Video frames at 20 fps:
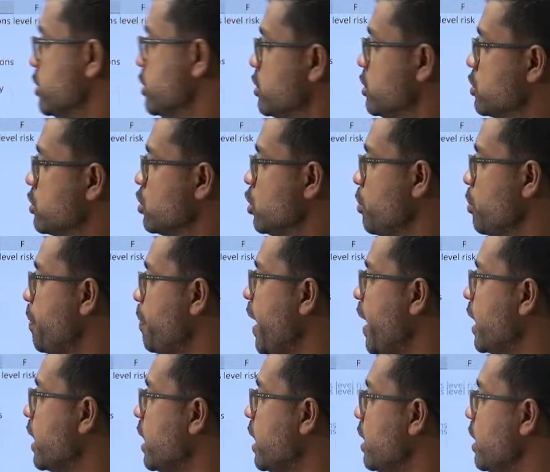So
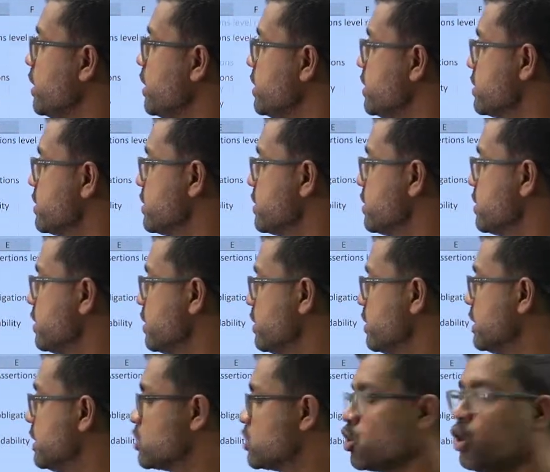PACCA is
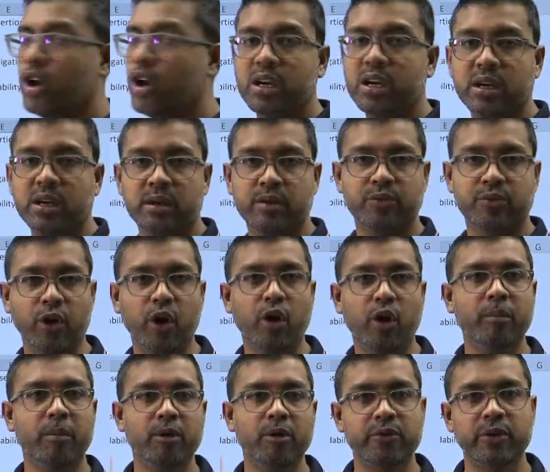the short
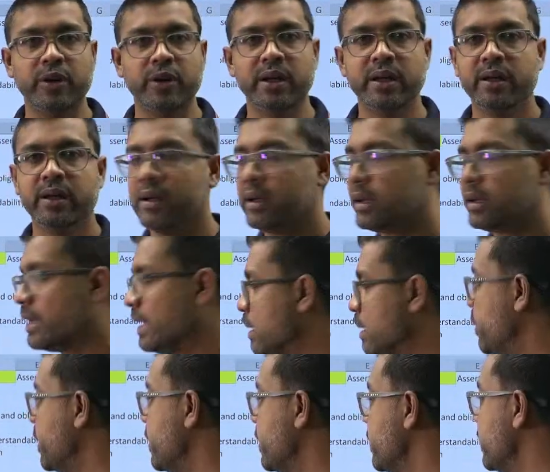form of
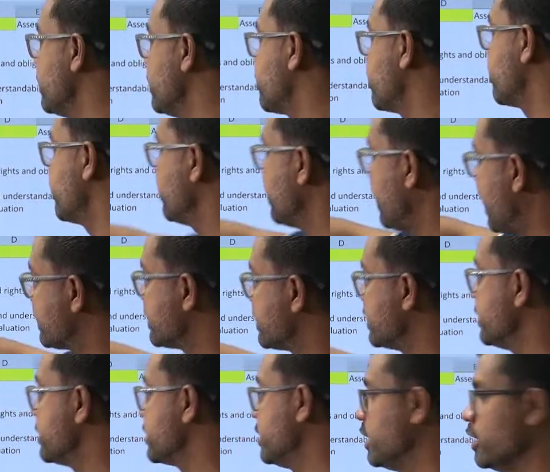keeping this
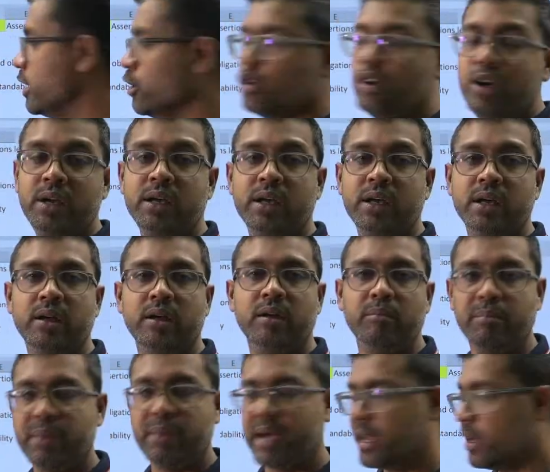assertion in your
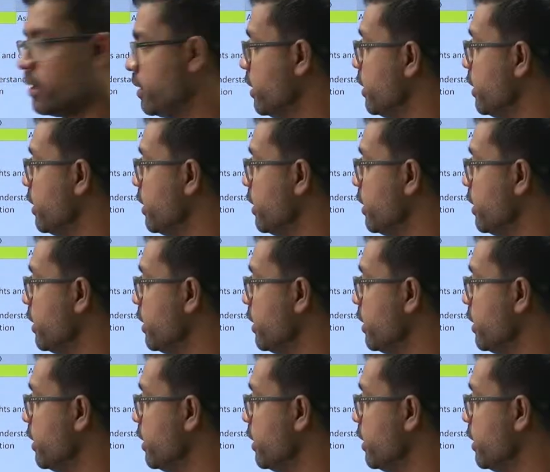mind.